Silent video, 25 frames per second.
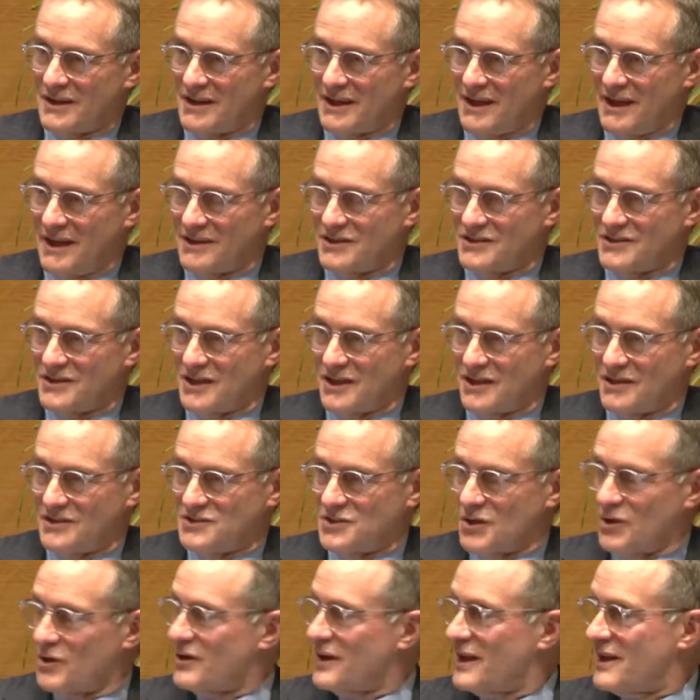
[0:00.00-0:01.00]
and
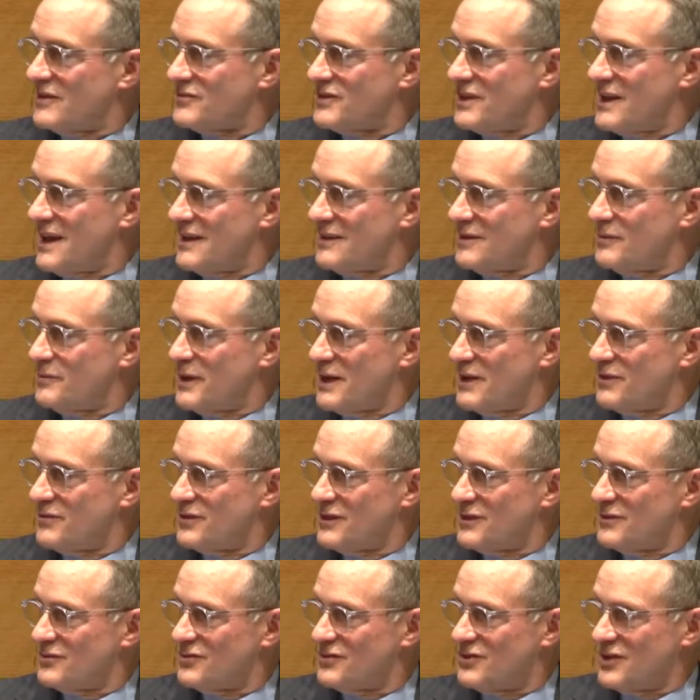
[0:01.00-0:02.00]
Joel hasn't had the
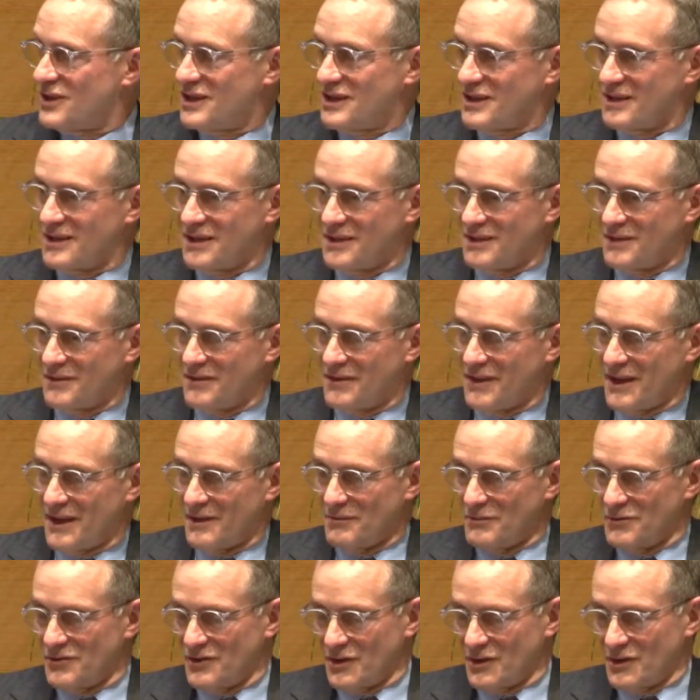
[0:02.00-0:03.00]
benefit of seeing
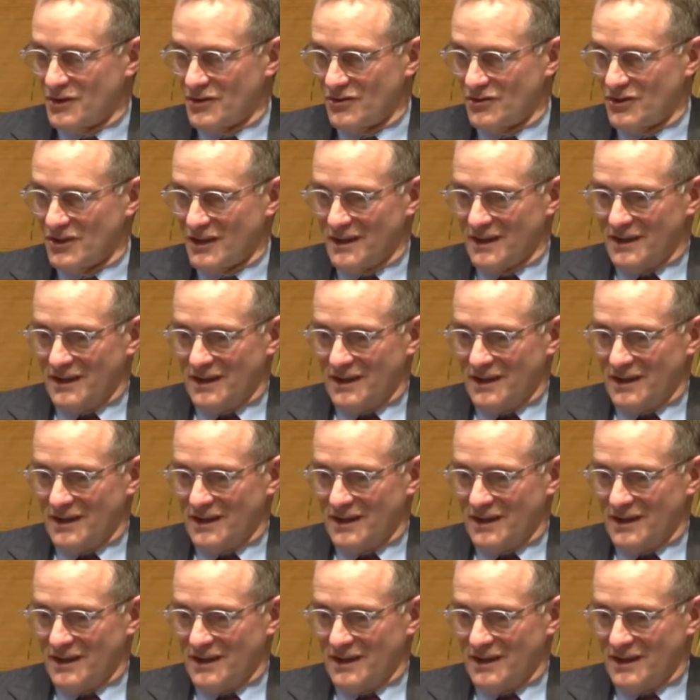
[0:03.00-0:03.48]
them, so his